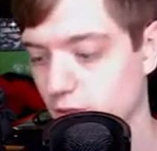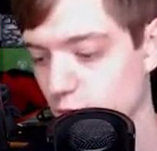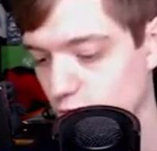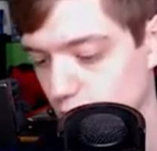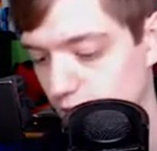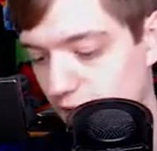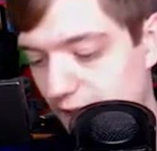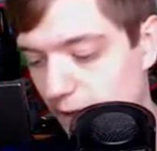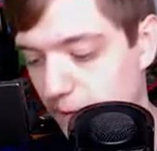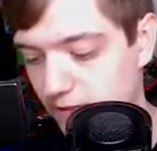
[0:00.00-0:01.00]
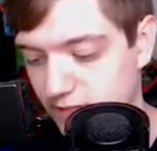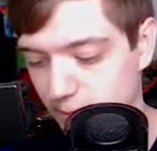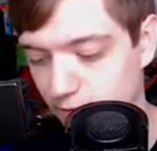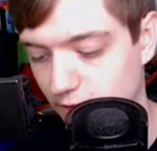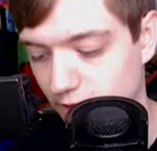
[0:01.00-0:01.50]
usual layout,
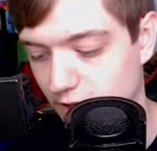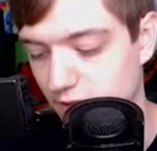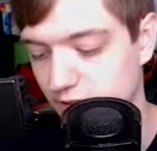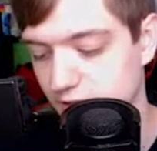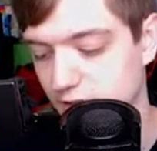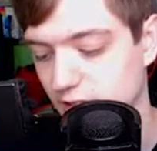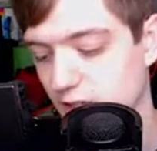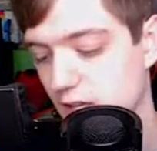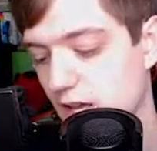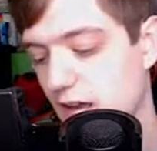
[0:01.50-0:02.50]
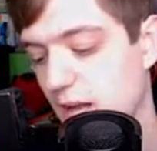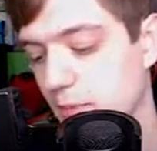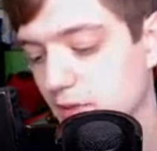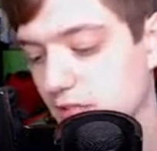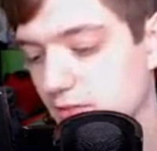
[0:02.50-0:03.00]
except there is, I
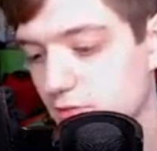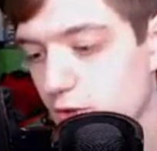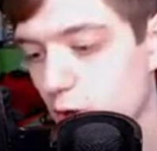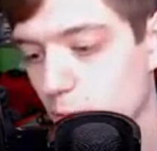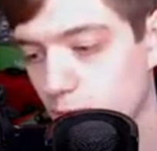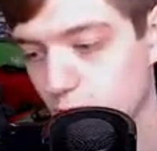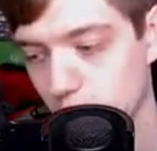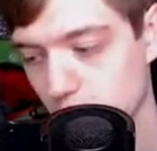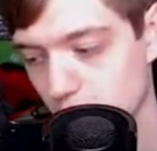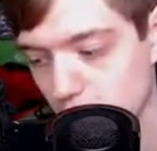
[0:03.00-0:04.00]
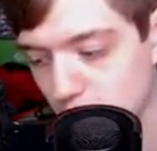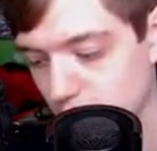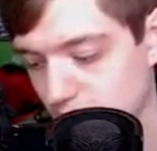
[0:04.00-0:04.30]
believe, no promo card.